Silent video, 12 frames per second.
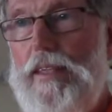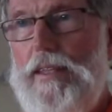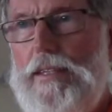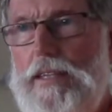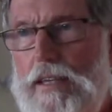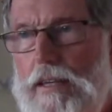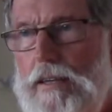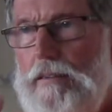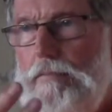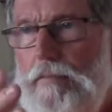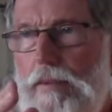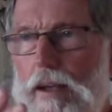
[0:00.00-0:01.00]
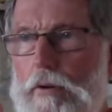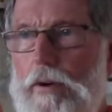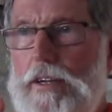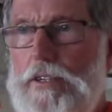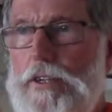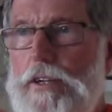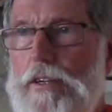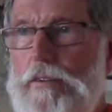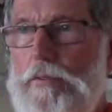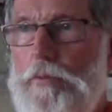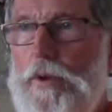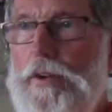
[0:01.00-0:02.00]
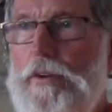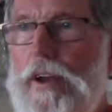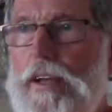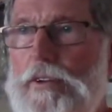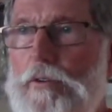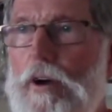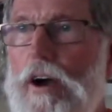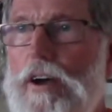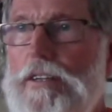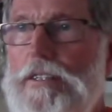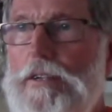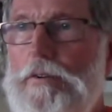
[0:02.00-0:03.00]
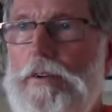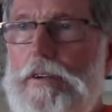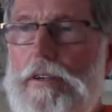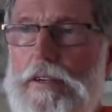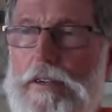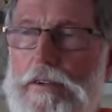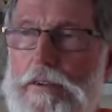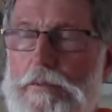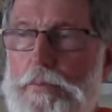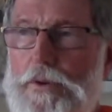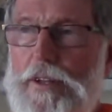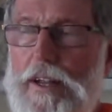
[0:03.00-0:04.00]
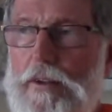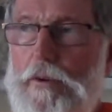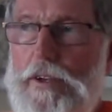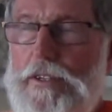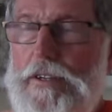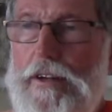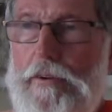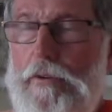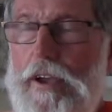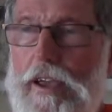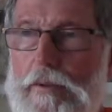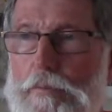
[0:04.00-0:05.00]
It's a question we don't like to ask. We put that question away,